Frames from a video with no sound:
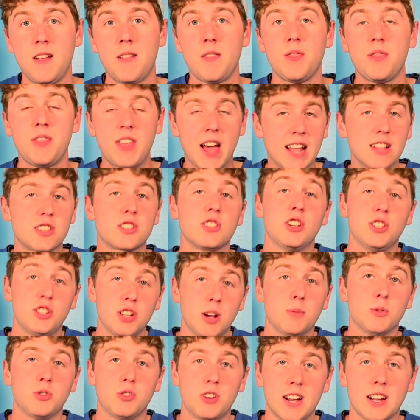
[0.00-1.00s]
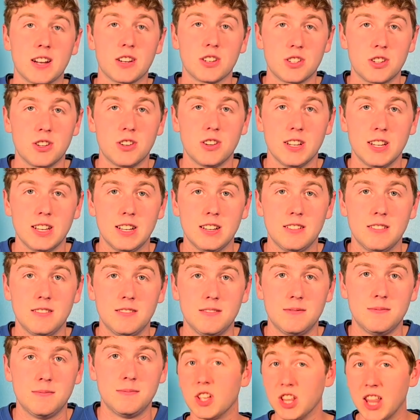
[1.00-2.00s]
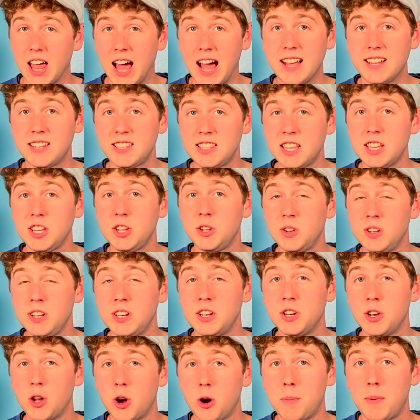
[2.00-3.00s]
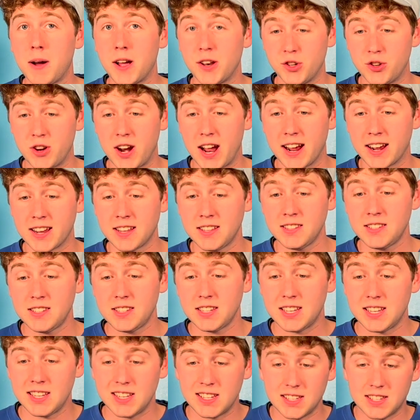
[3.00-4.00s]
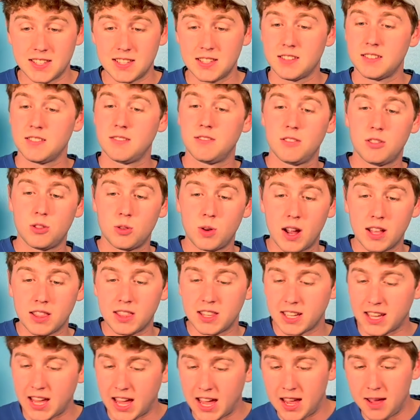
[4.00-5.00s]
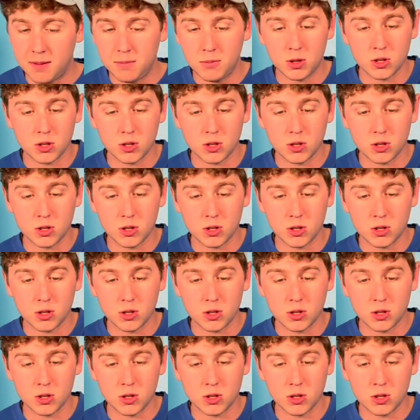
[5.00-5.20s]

That's a double dragon turn. The last thing you need to know about dragons is throughout the game,